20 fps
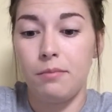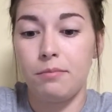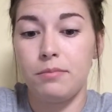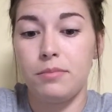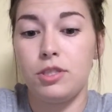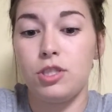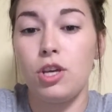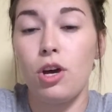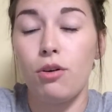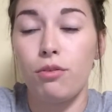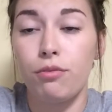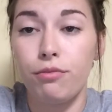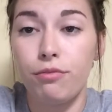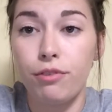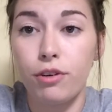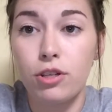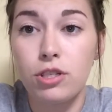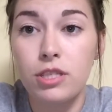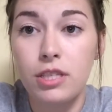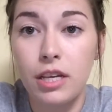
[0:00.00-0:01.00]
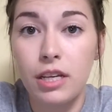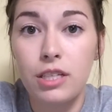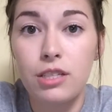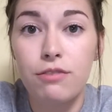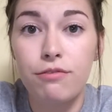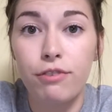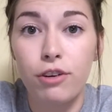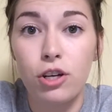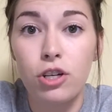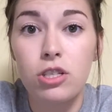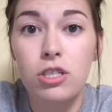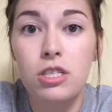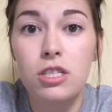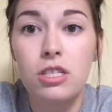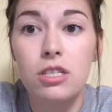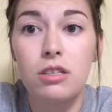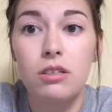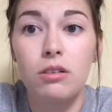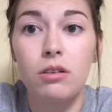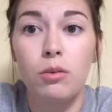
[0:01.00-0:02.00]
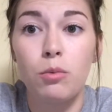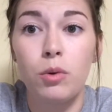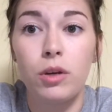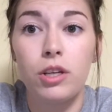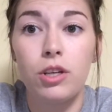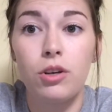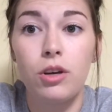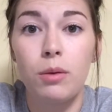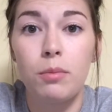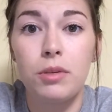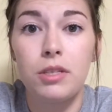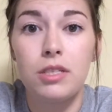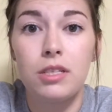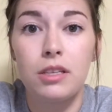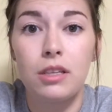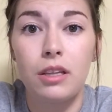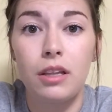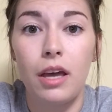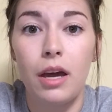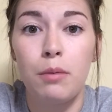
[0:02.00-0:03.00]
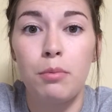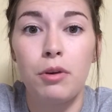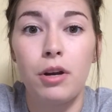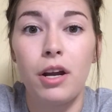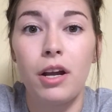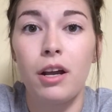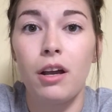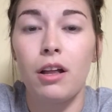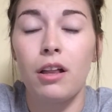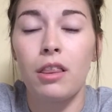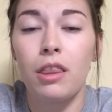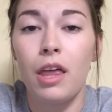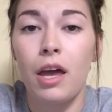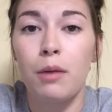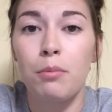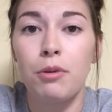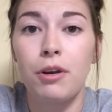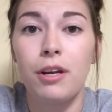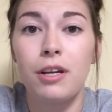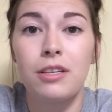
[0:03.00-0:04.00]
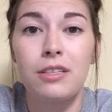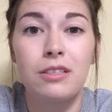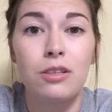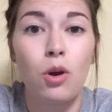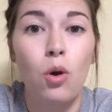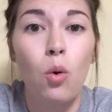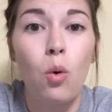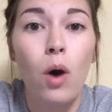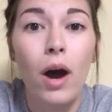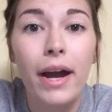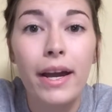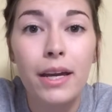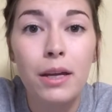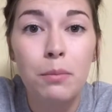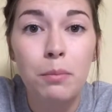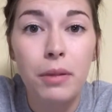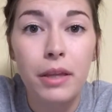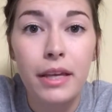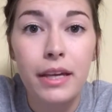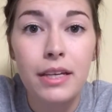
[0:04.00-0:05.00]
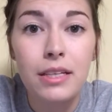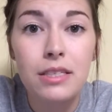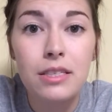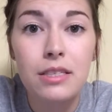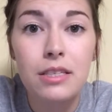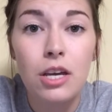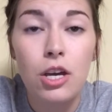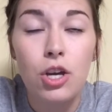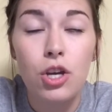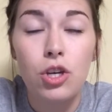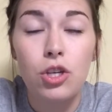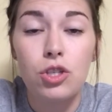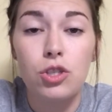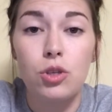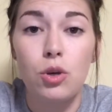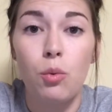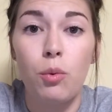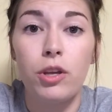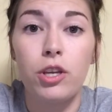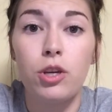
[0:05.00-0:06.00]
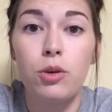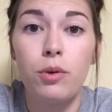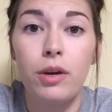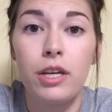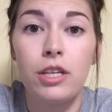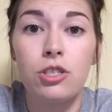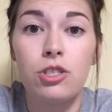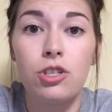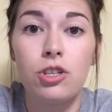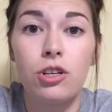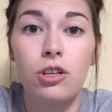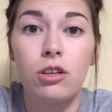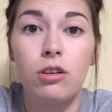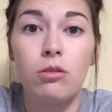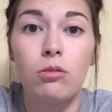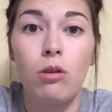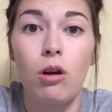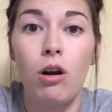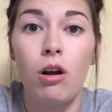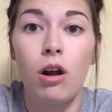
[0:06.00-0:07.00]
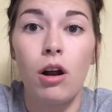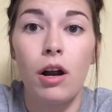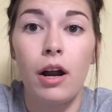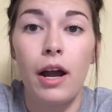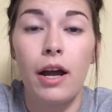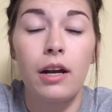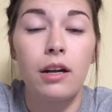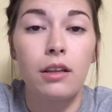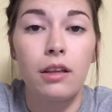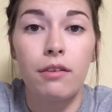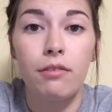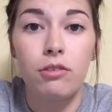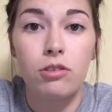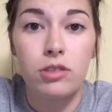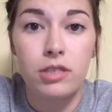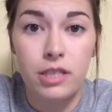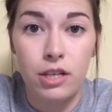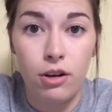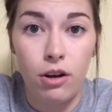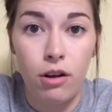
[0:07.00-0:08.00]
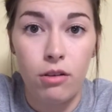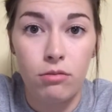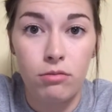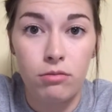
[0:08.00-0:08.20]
So first things first, when you come into the library, a library is a quiet place. So when you enter, you are at a level 0.